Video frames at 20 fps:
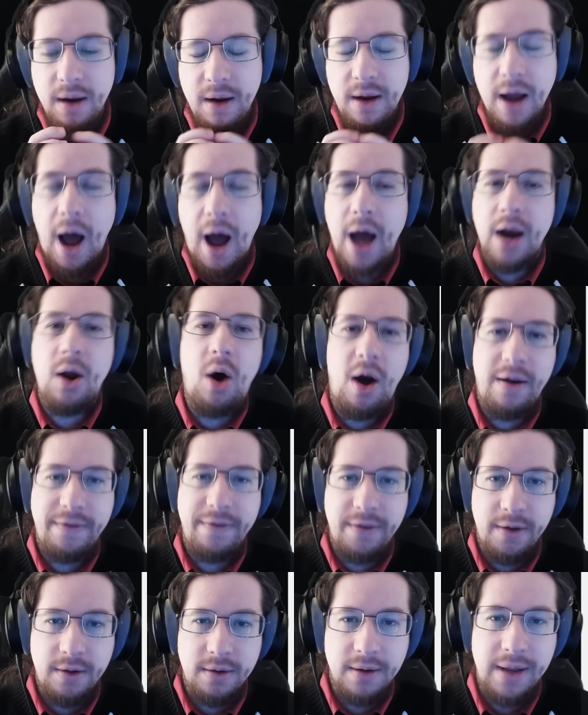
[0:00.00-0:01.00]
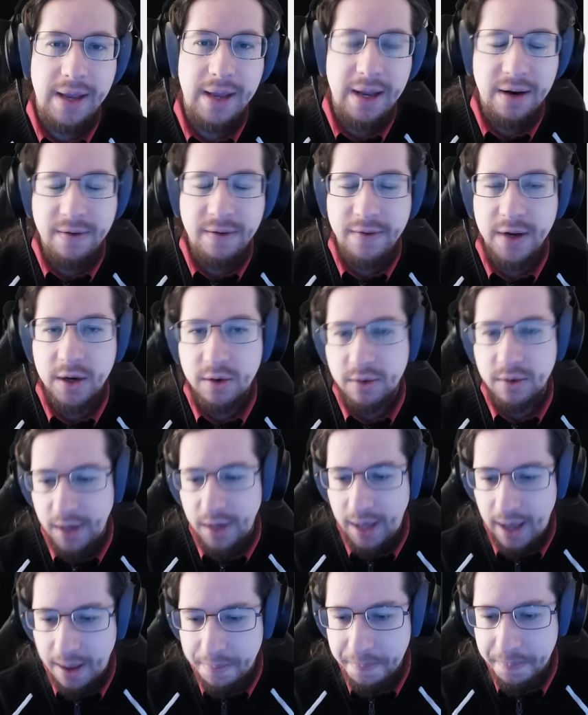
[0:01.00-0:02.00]
god-awful in the
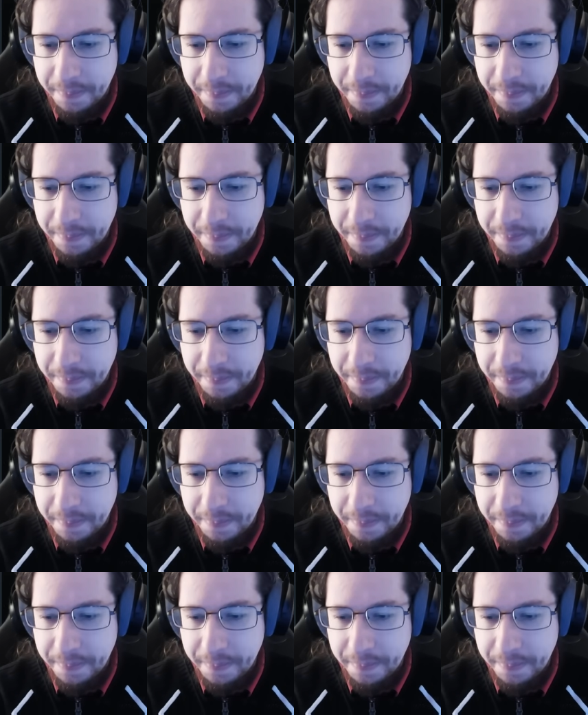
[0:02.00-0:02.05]
early game.